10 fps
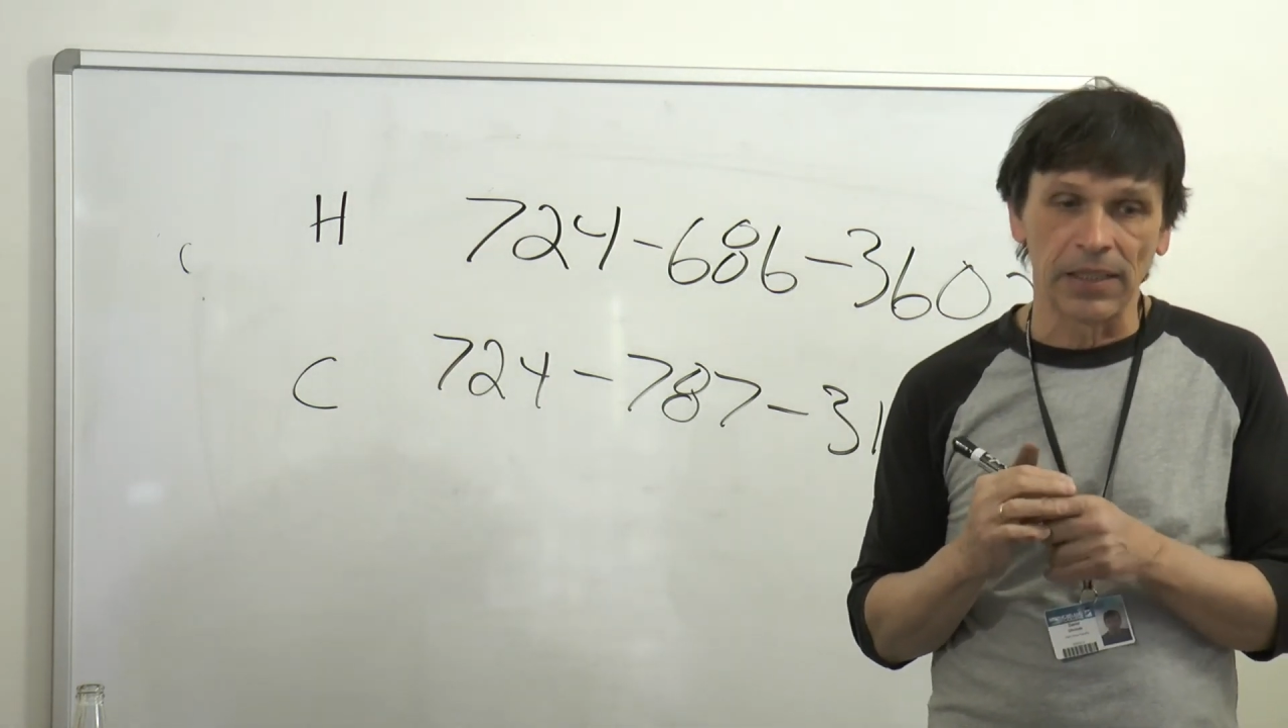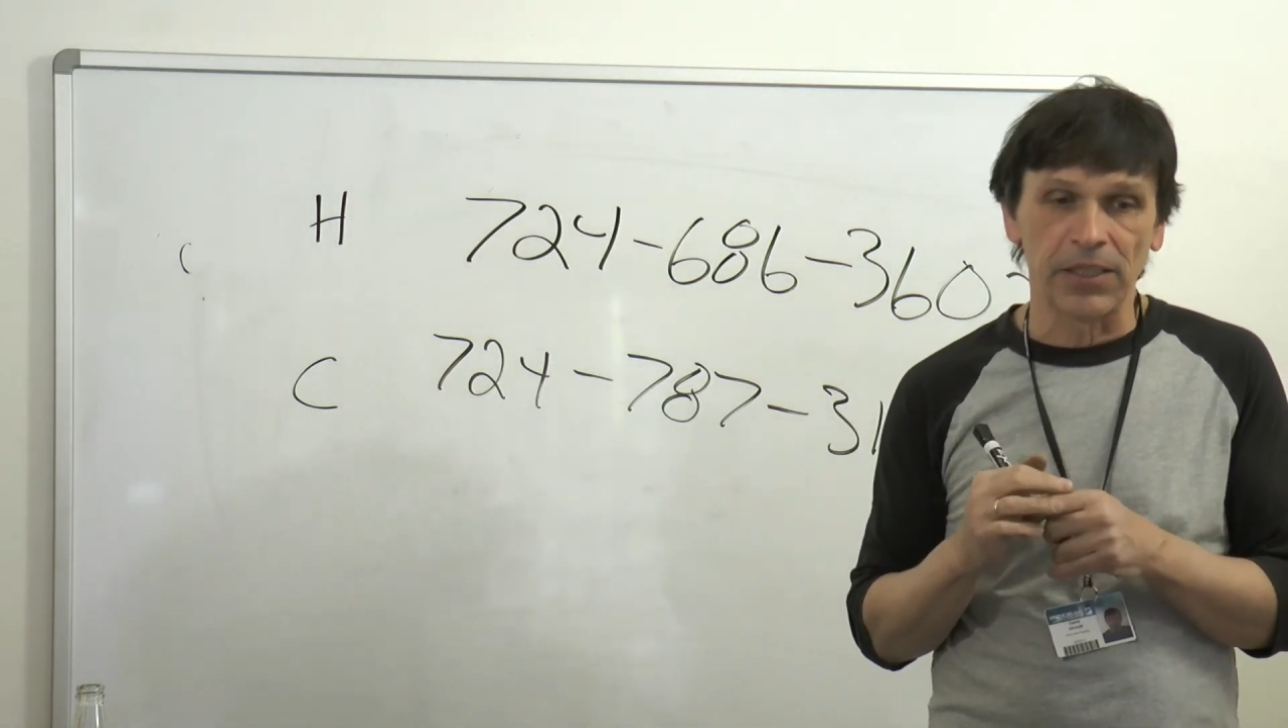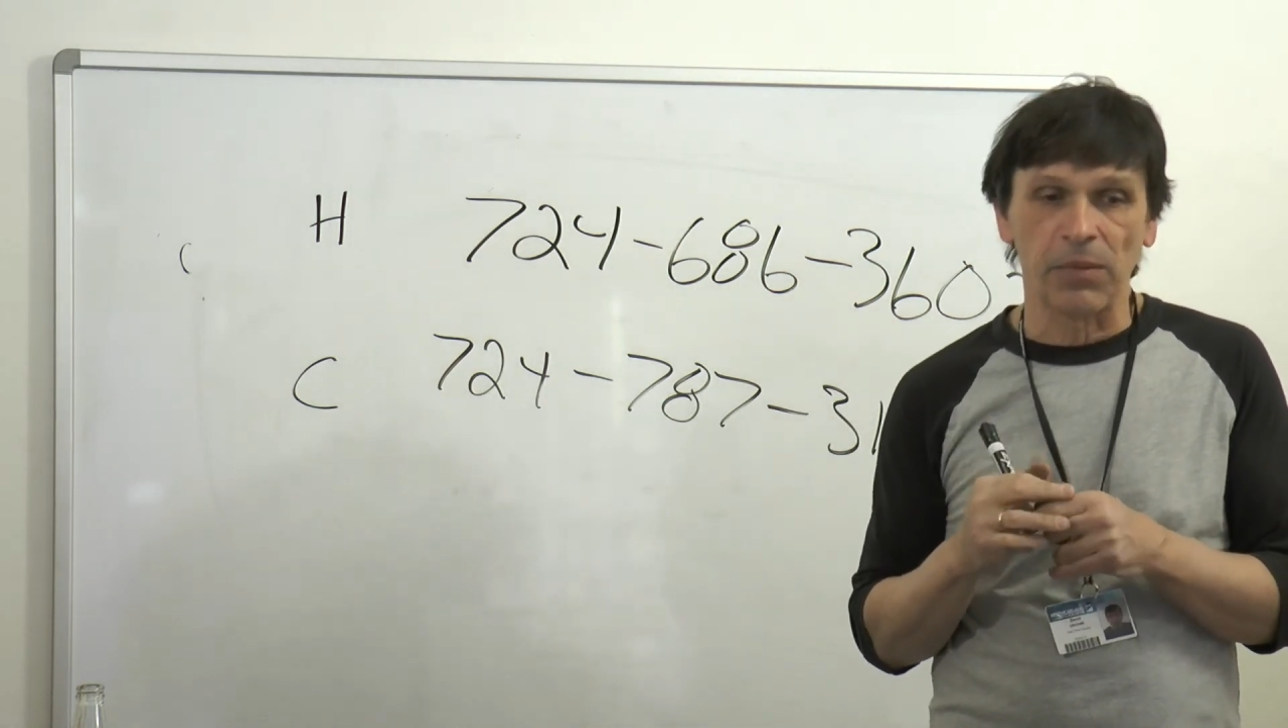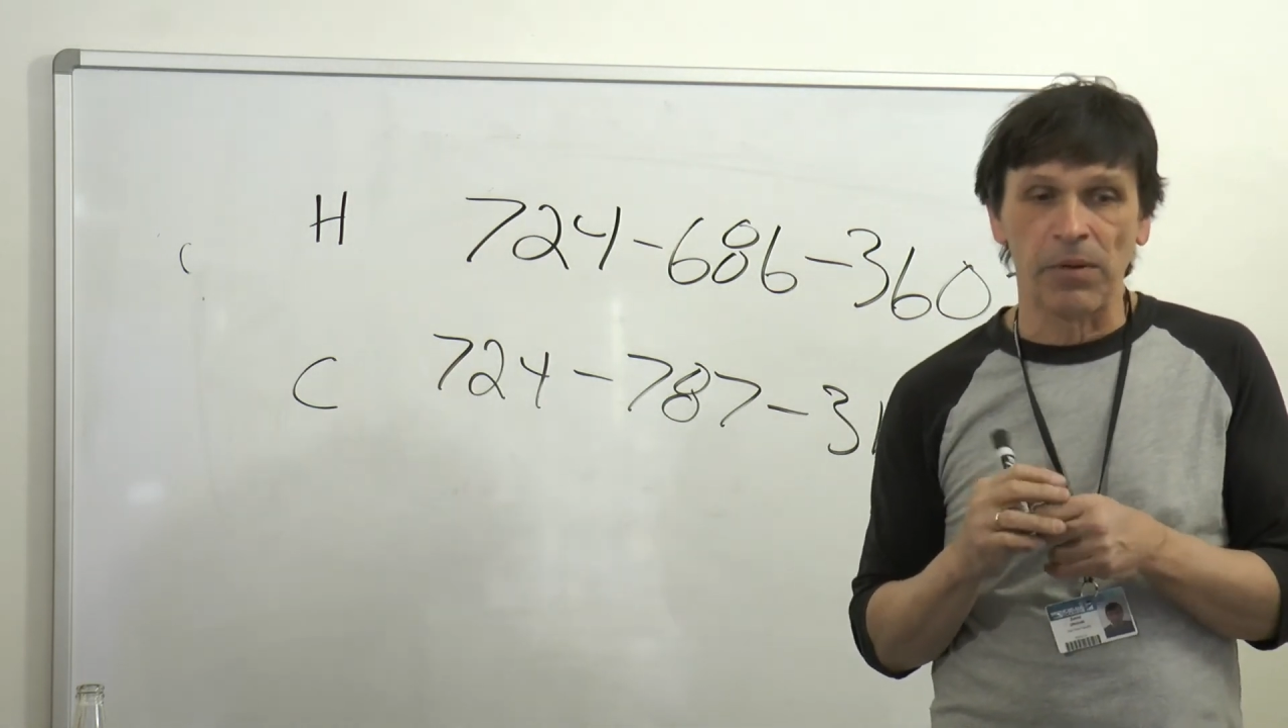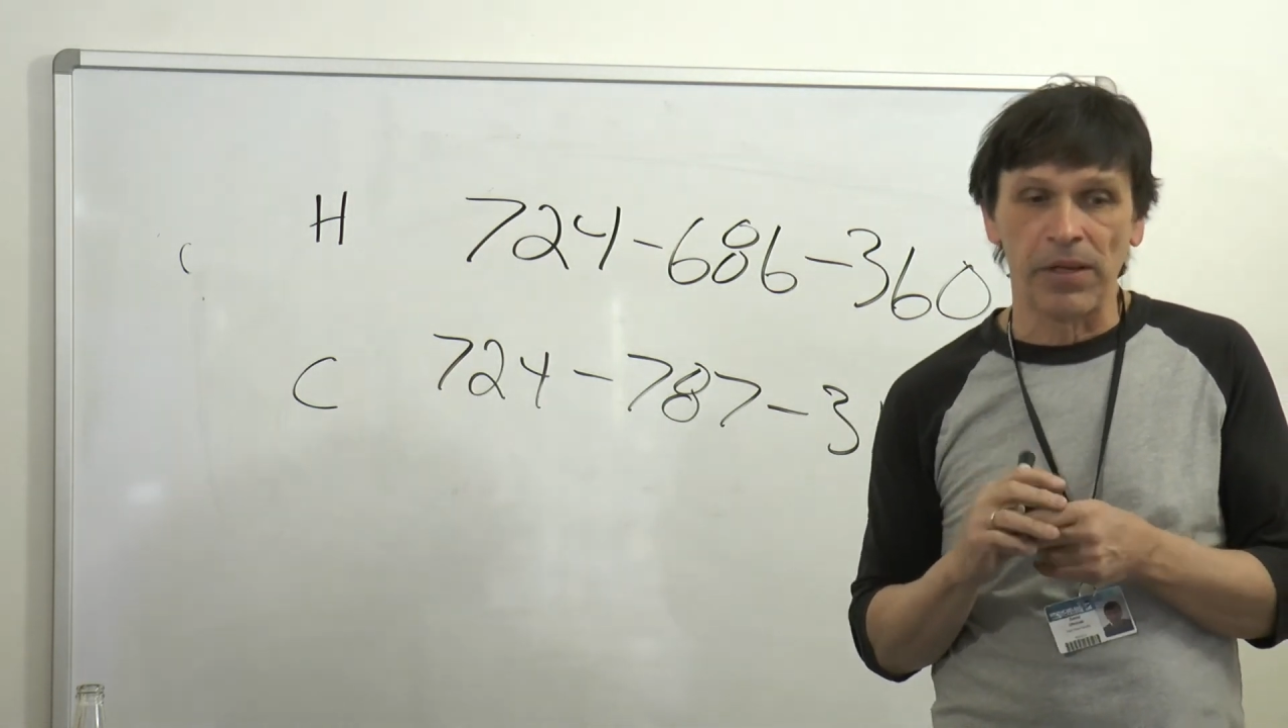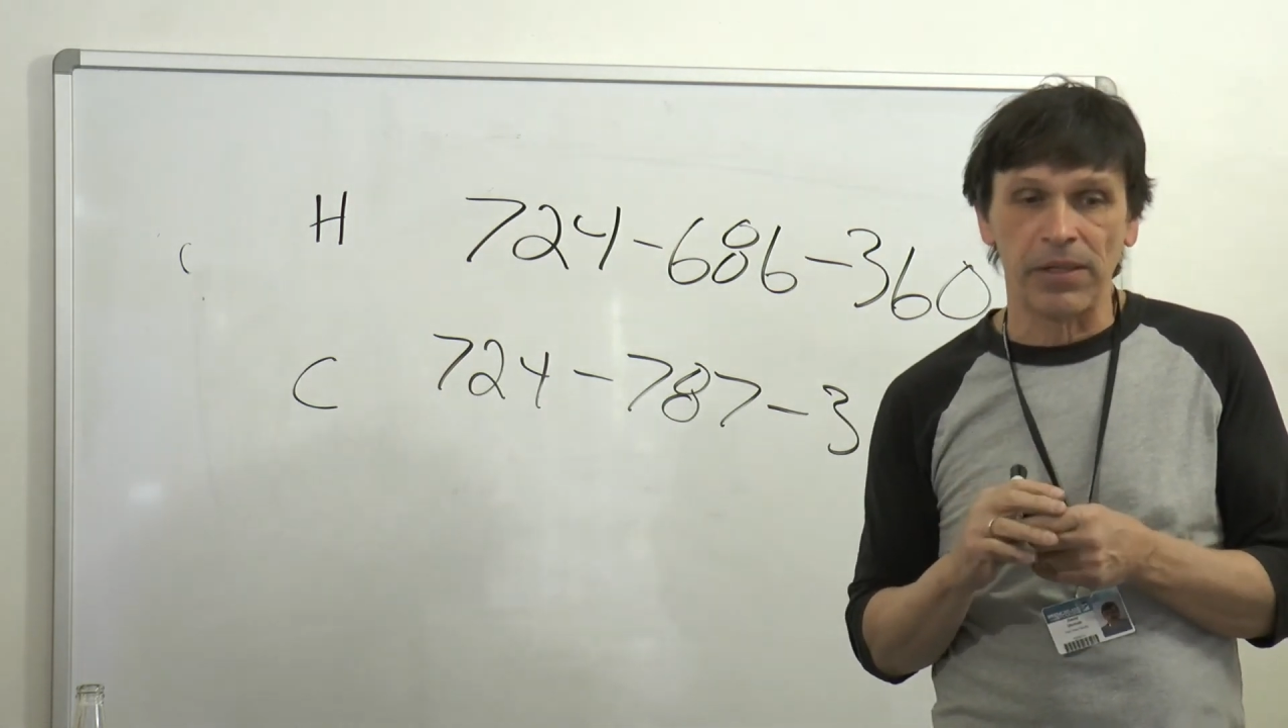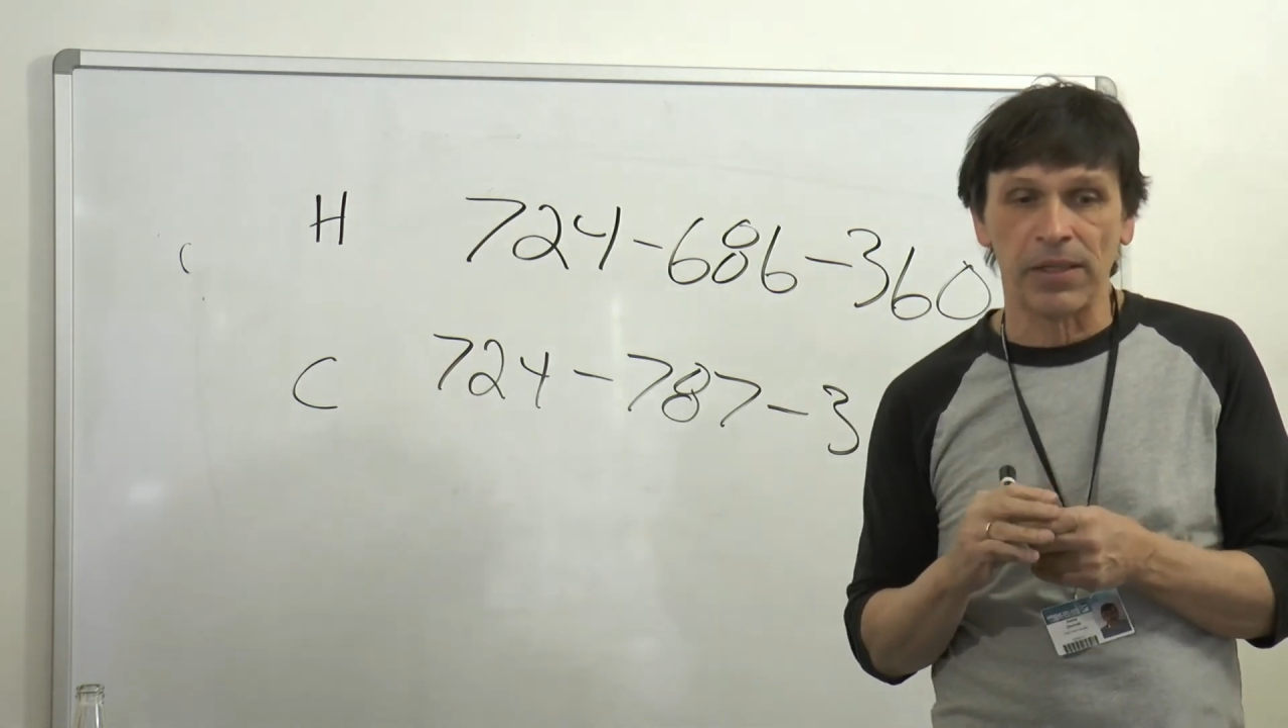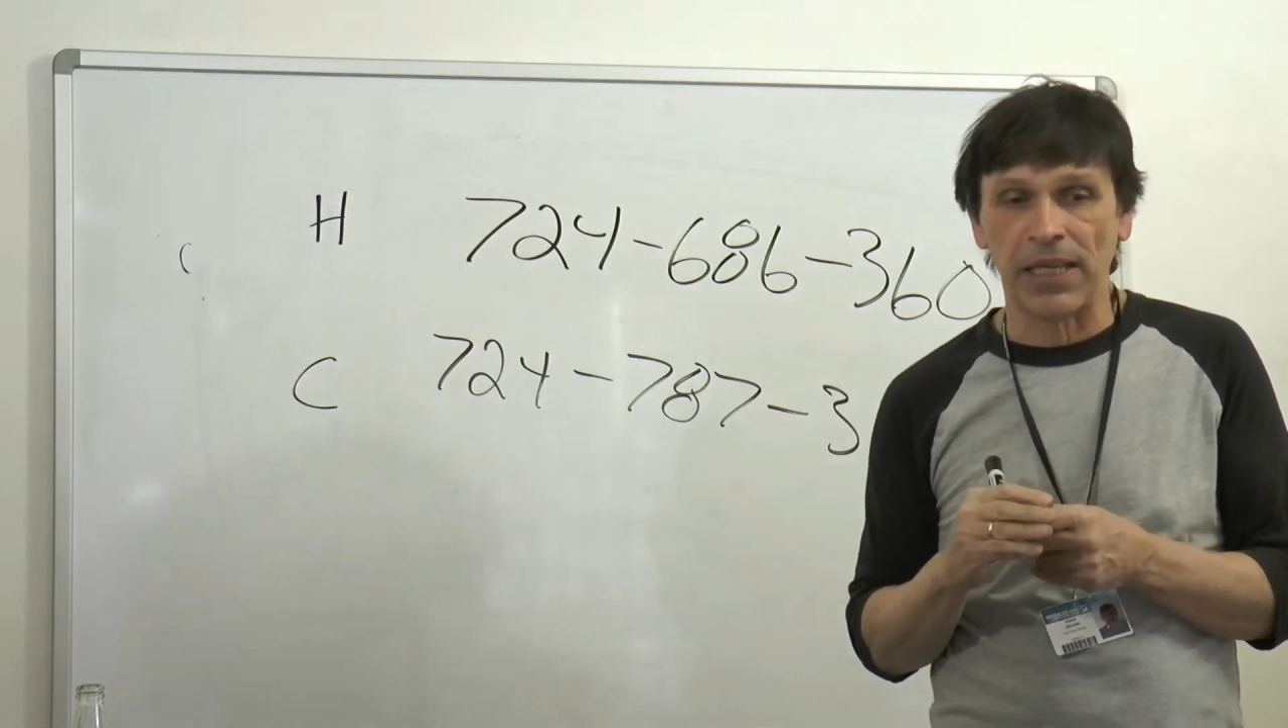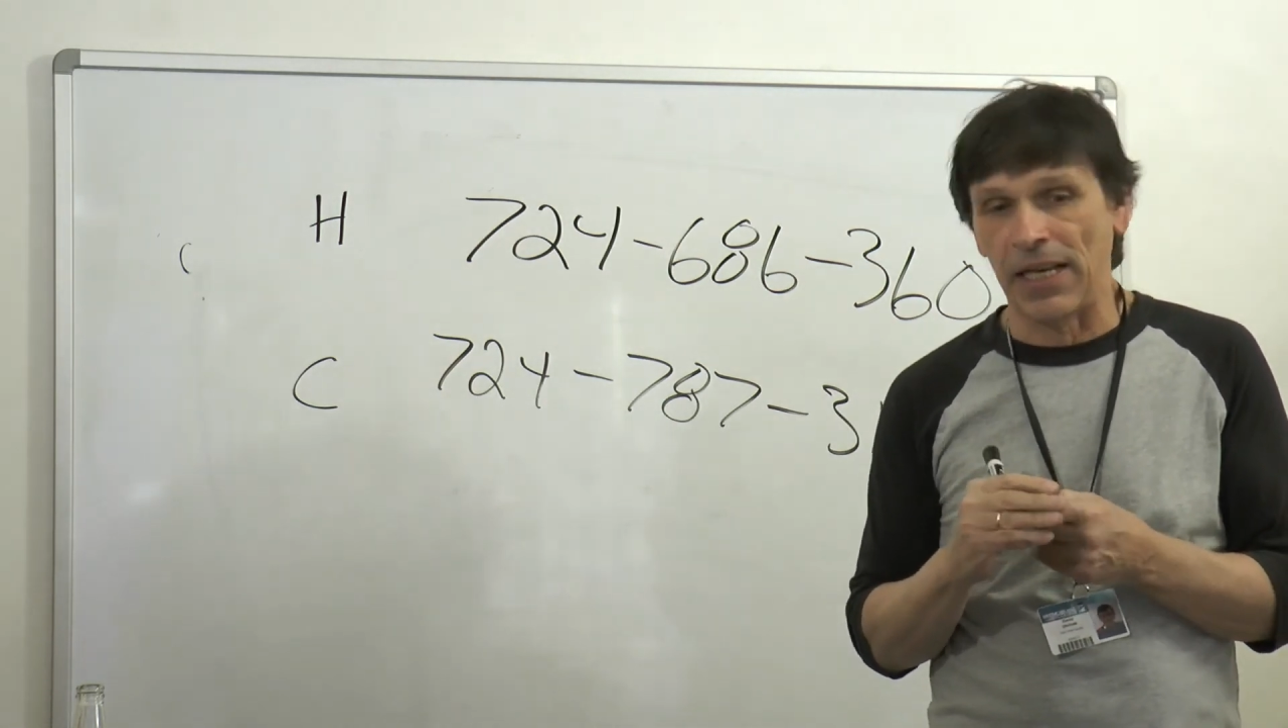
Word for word: Elizabeth,